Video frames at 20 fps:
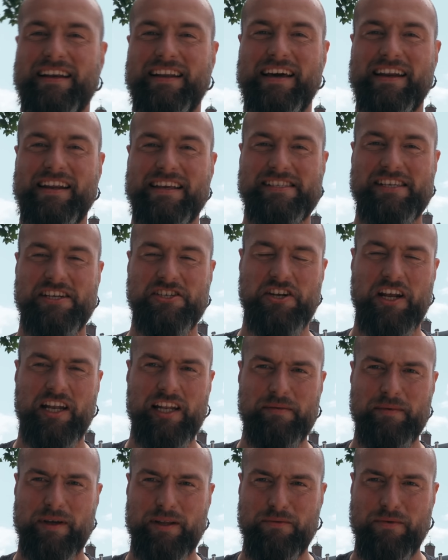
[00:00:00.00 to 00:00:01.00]
Ladies and
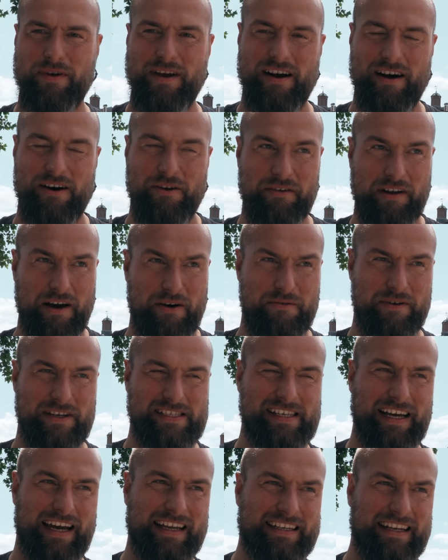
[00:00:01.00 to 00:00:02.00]
gentlemen, we are on our
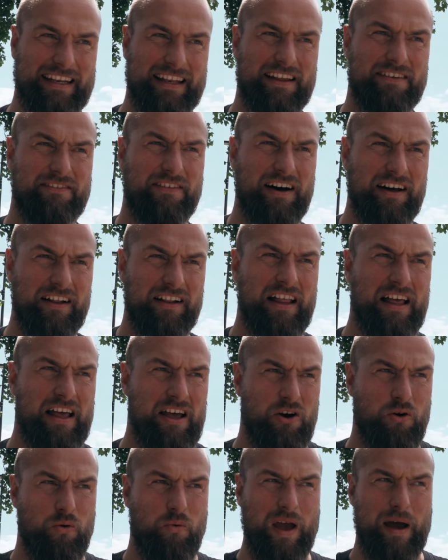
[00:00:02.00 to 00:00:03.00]
site in Laval.
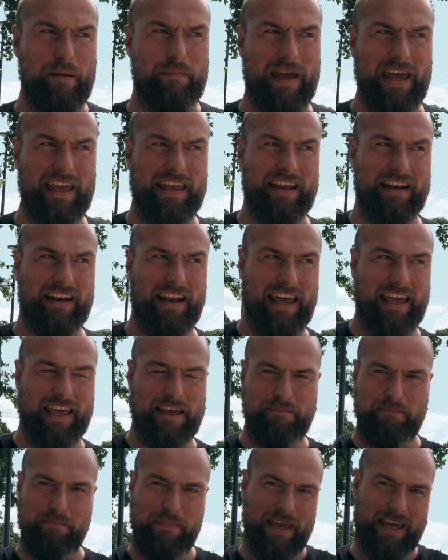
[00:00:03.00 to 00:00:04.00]
We are making like
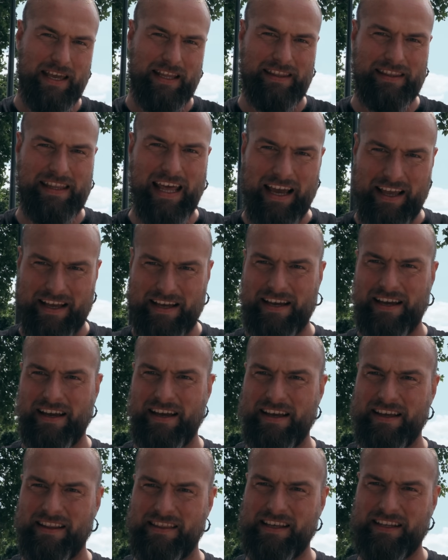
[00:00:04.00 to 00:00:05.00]
a big deck
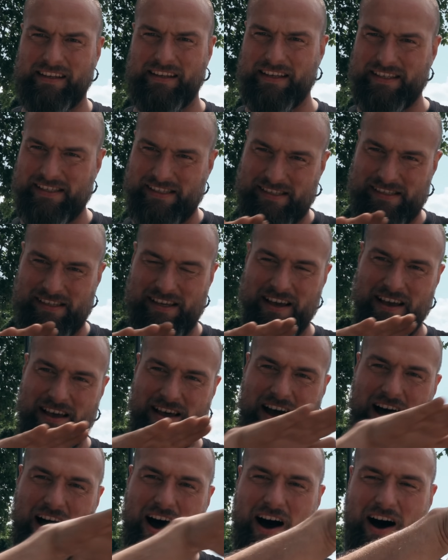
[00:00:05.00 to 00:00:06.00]
that is
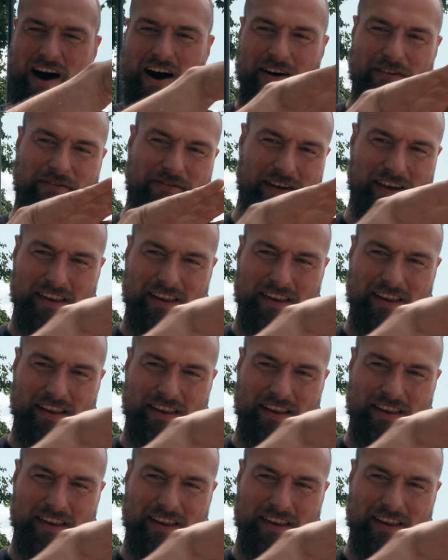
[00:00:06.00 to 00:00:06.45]
half